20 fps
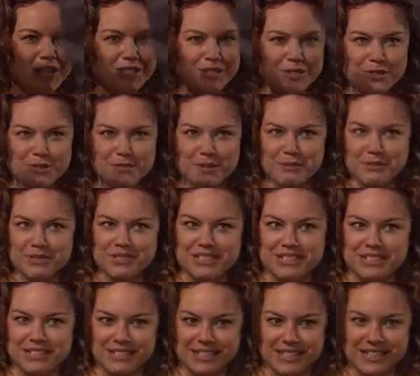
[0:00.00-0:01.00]
I told him I
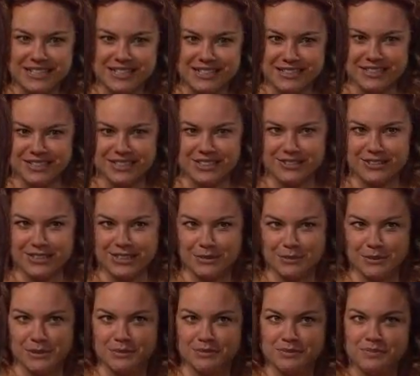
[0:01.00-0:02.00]
wasn't into anything
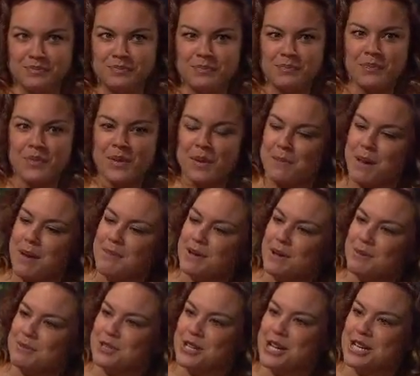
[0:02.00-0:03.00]
serious, but
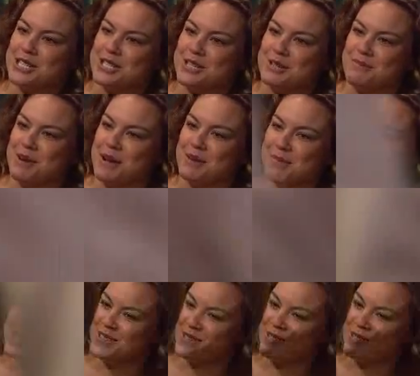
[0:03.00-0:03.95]
Maybe I'm changing my mind.